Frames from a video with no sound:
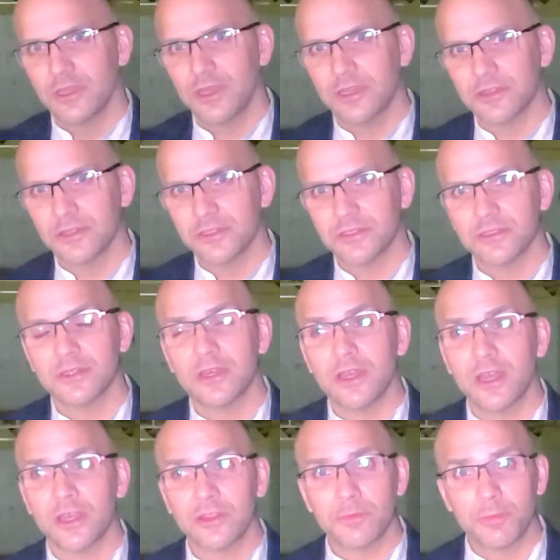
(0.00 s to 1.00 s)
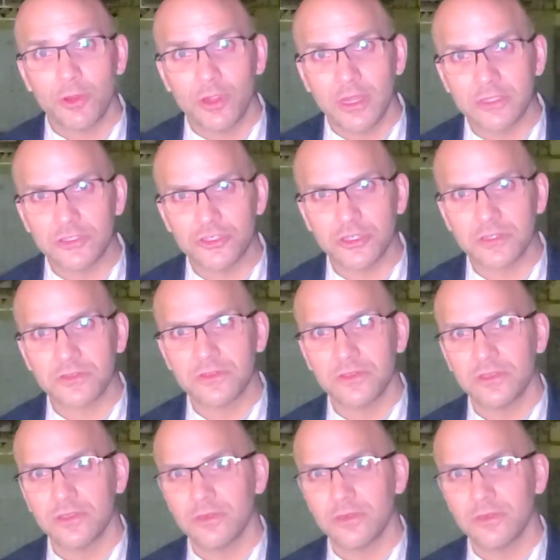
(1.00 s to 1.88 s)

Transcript: on the project.